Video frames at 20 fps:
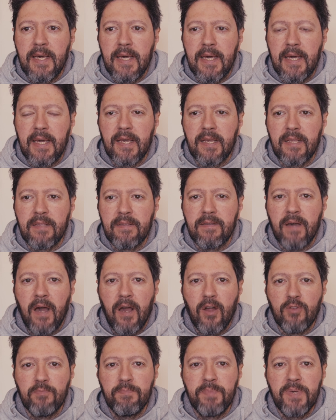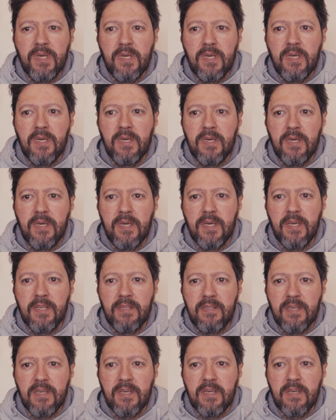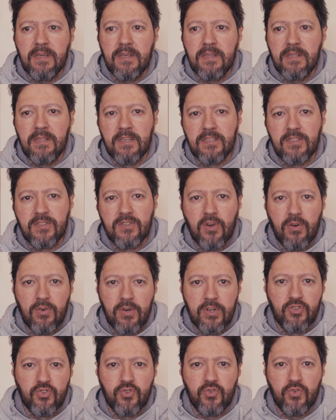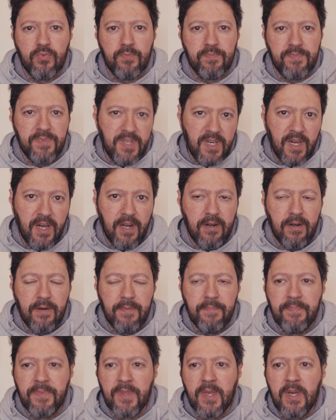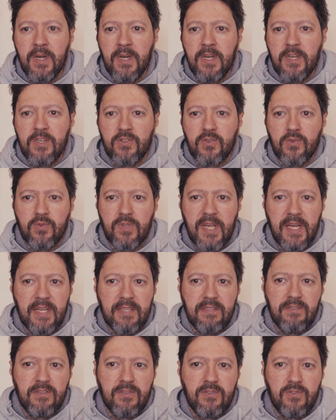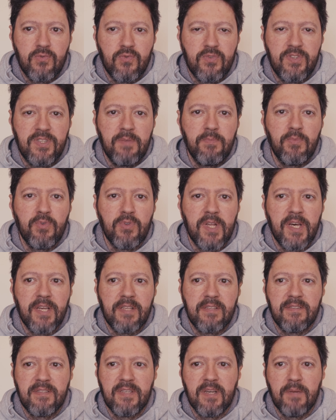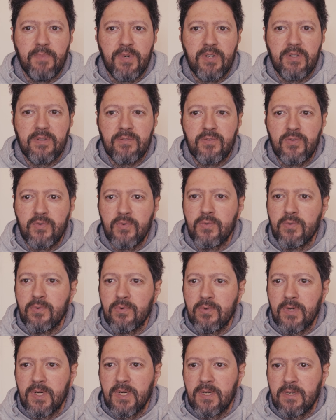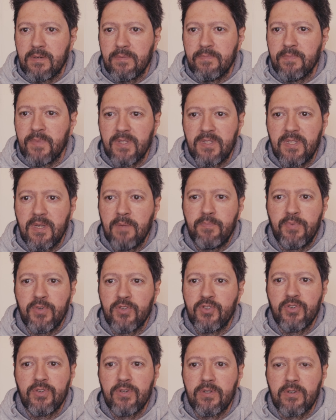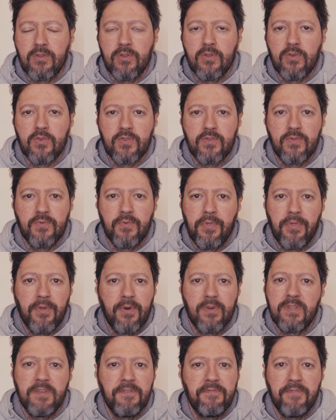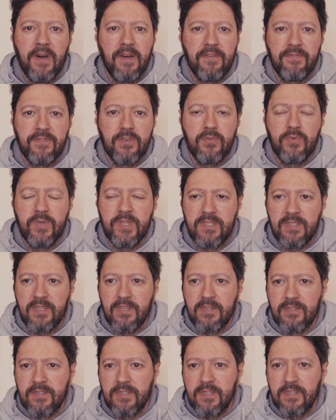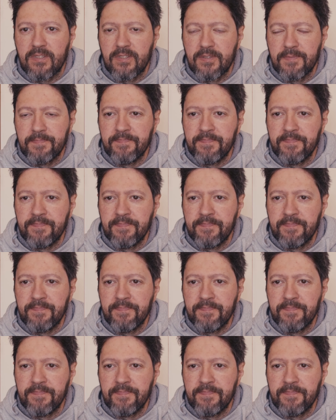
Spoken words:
and I'll be heating the storage room, the air, so that to simulate summer to a temperature close to 35 degrees Celsius.